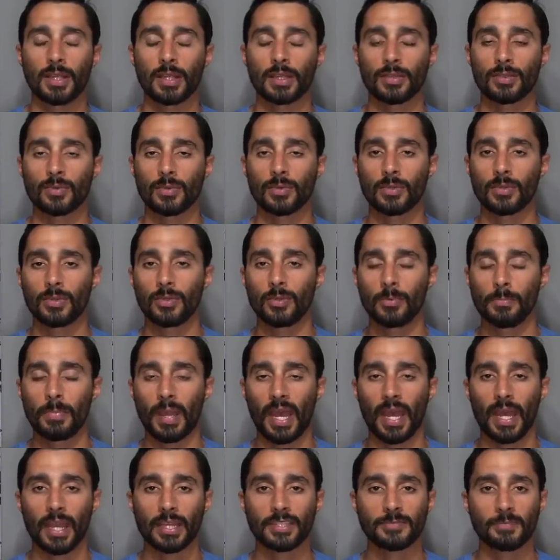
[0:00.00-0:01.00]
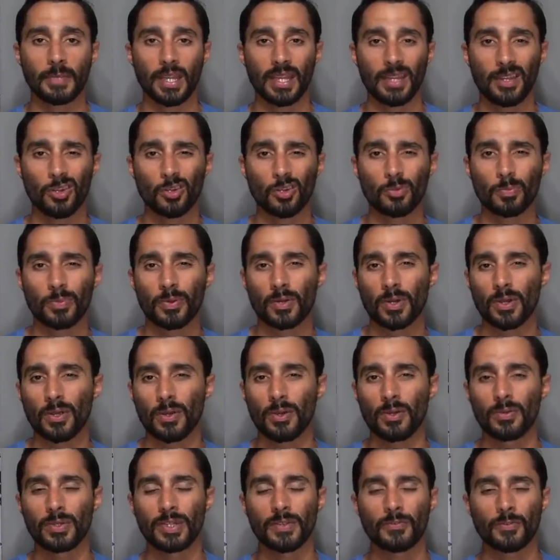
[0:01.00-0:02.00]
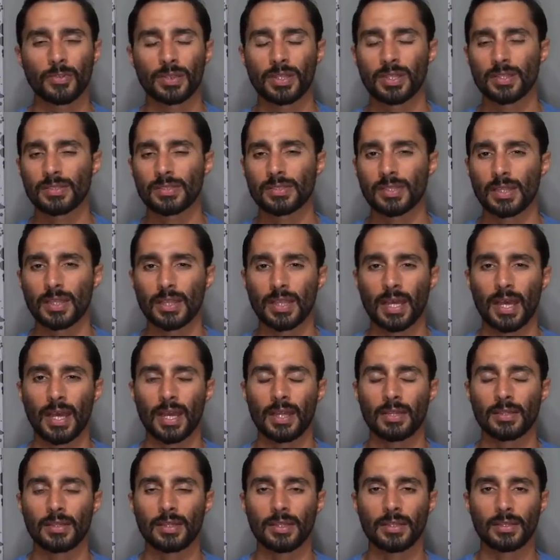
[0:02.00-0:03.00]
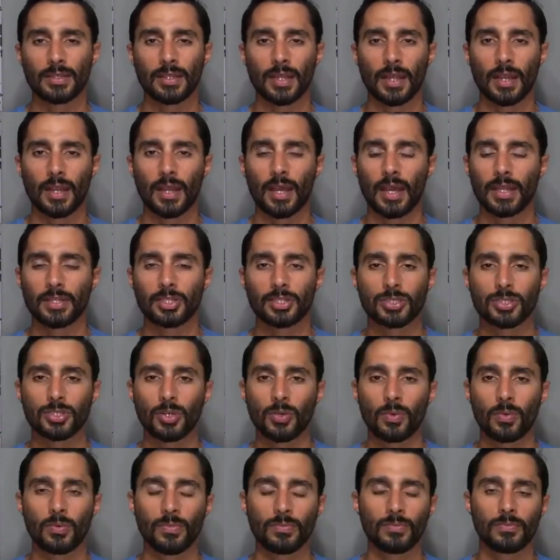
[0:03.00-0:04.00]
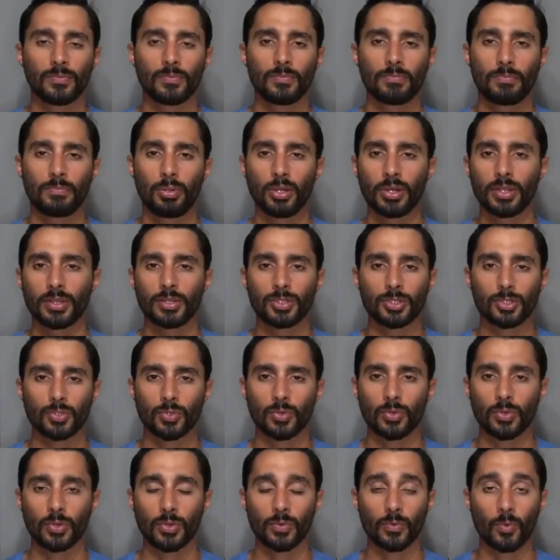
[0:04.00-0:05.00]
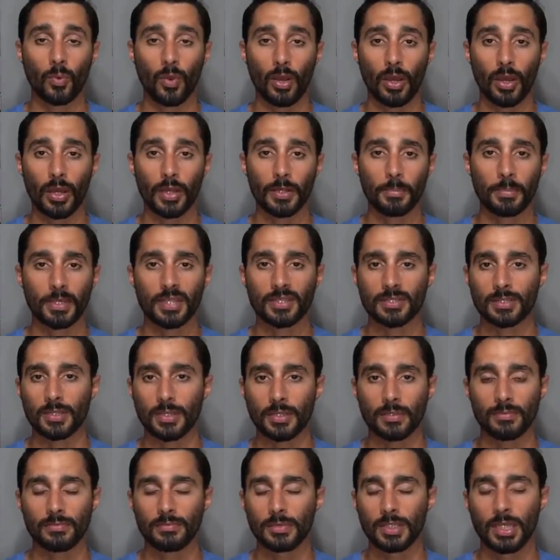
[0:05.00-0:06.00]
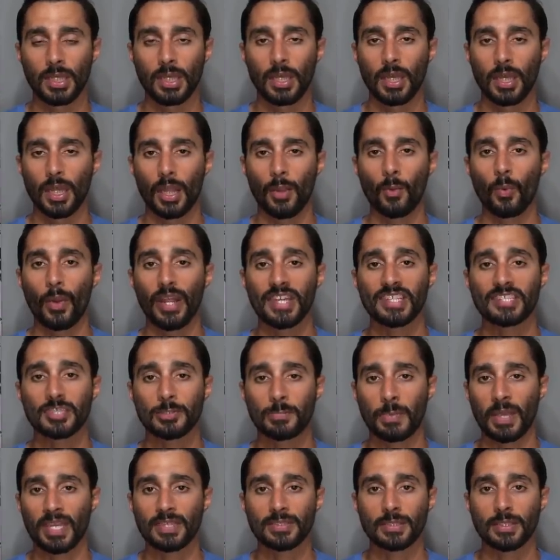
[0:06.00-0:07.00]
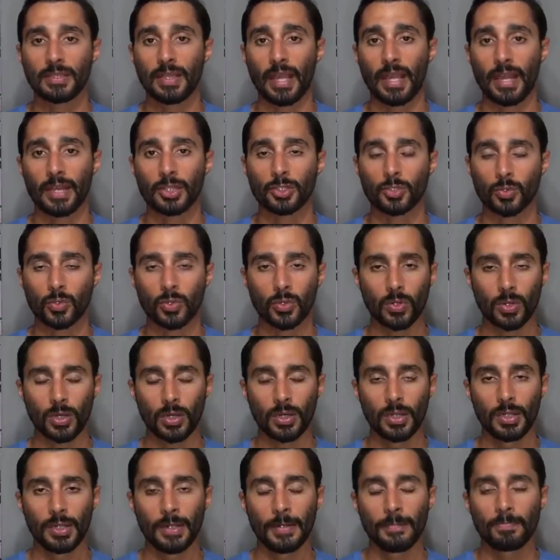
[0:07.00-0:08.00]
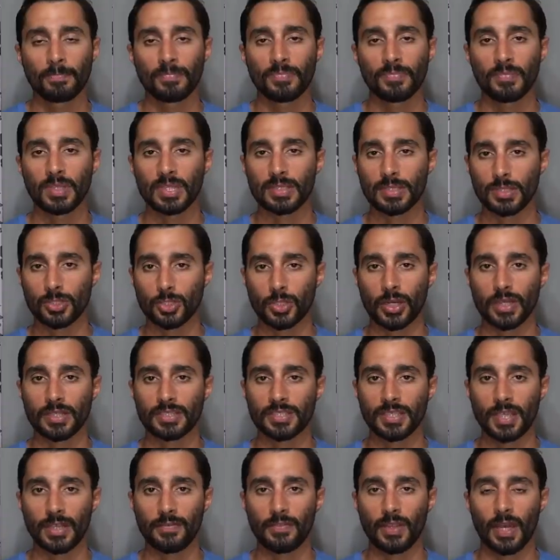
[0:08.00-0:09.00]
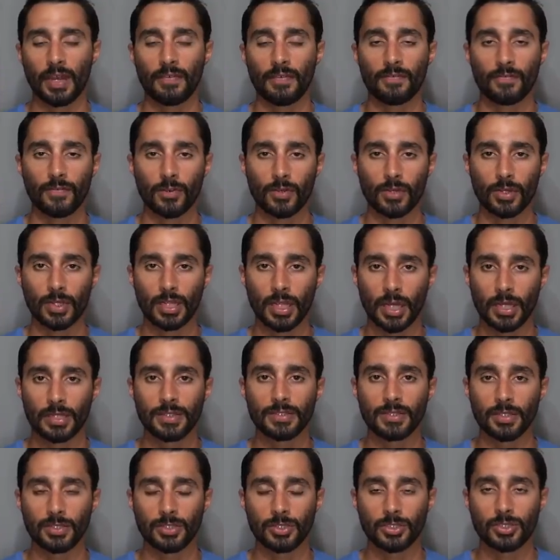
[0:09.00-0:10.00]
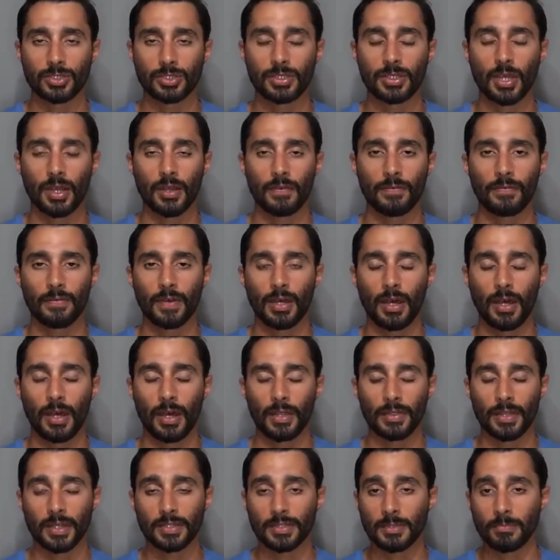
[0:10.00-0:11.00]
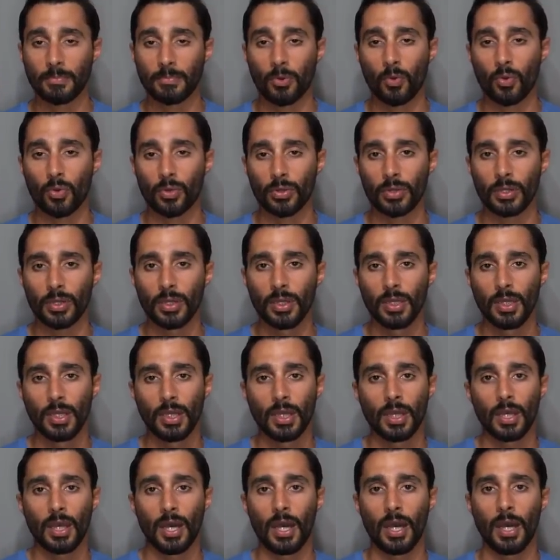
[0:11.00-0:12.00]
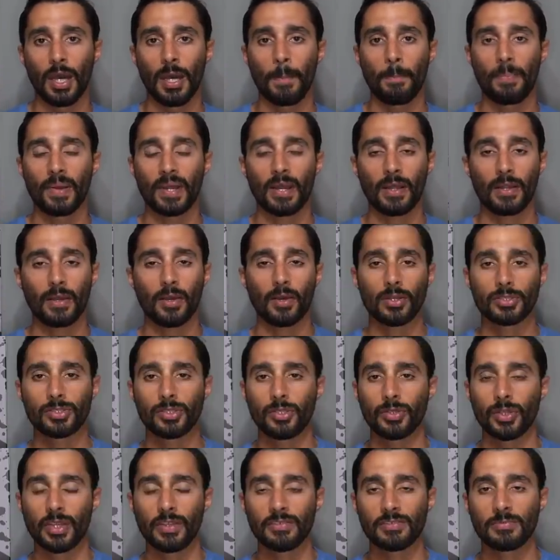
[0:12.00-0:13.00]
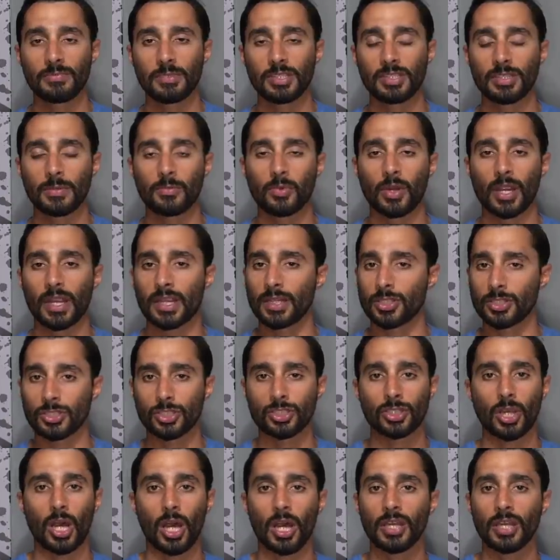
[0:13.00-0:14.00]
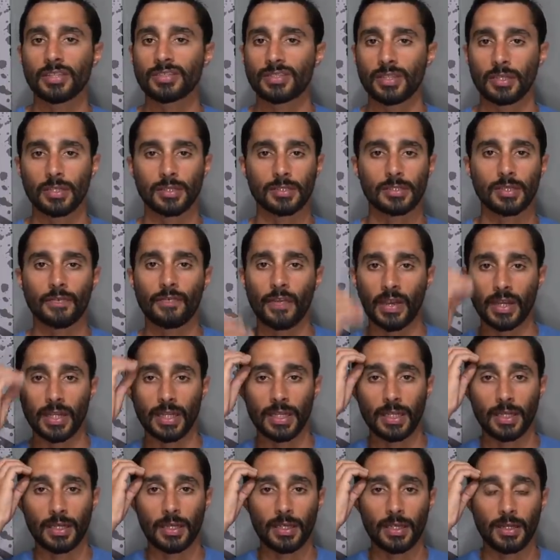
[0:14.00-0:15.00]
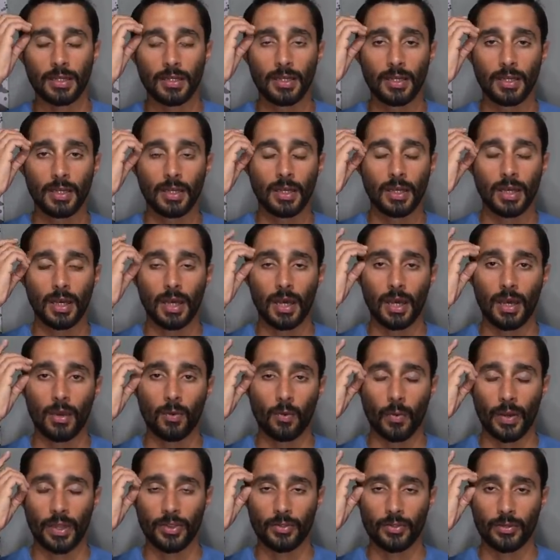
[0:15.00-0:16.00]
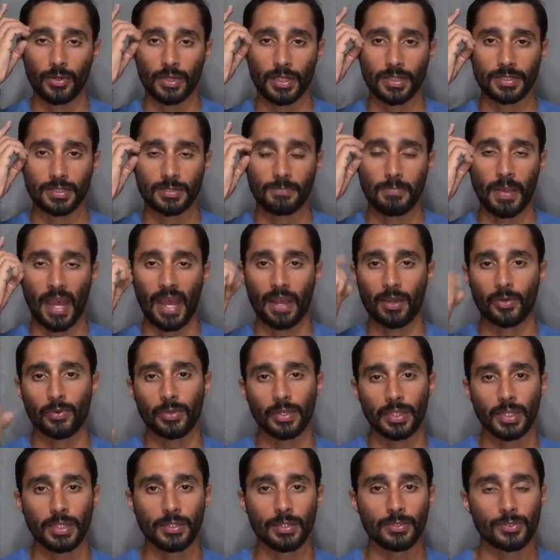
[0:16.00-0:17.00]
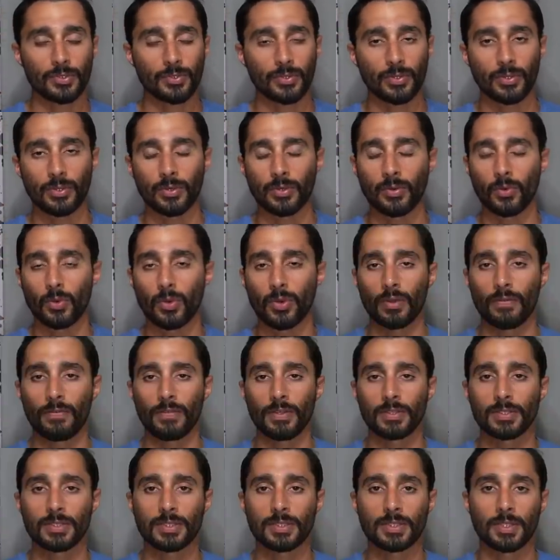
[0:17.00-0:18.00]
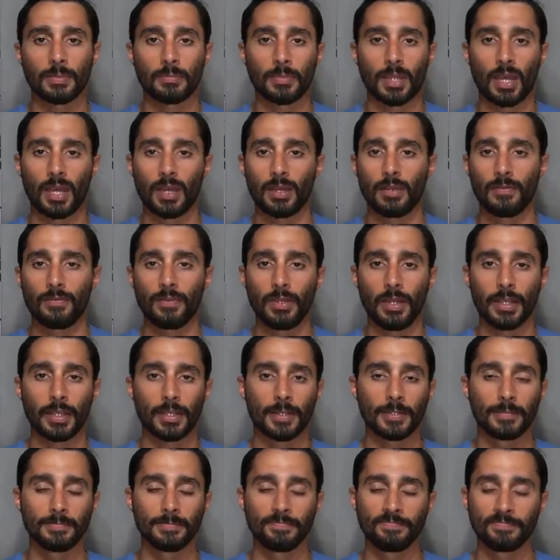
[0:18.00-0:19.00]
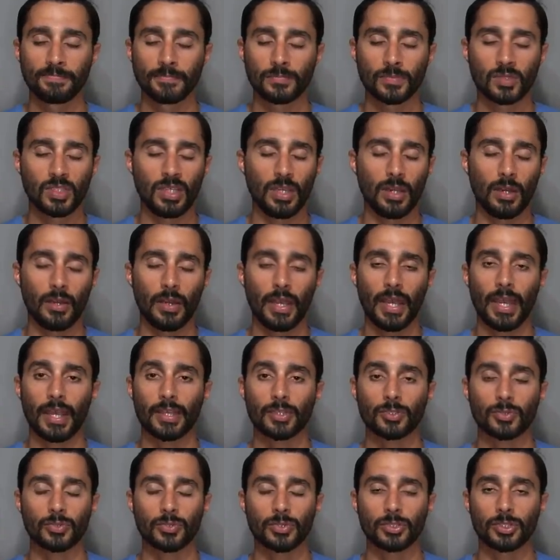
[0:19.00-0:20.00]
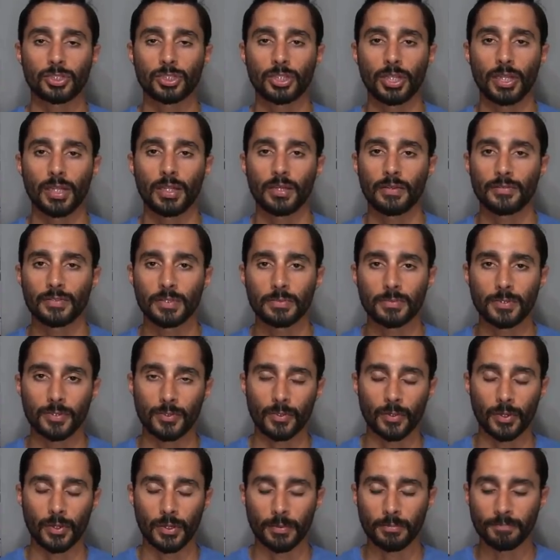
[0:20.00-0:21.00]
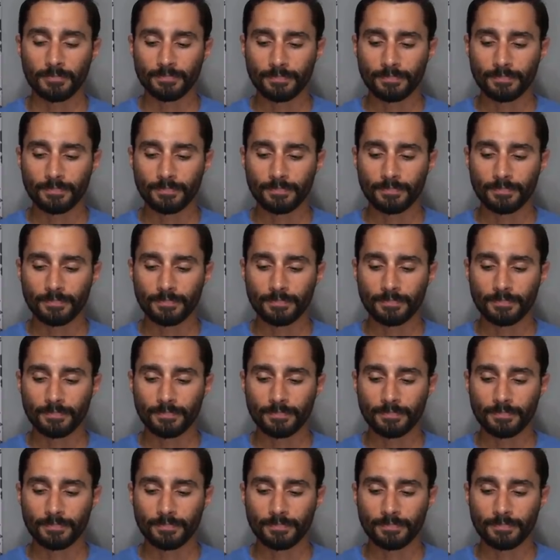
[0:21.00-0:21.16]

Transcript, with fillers: I can throw little bags, my ear pro, different things like that, that, that I just don't put in the drawer one because it, it wastes space in that drawer because I try to save that for guns and stuff uh, that's important. Uh, but it also gives me somewhere I could just toss things if I needed, uh, whether it's batteries or, or if it's some kind of like, you know, extra shit of some sort.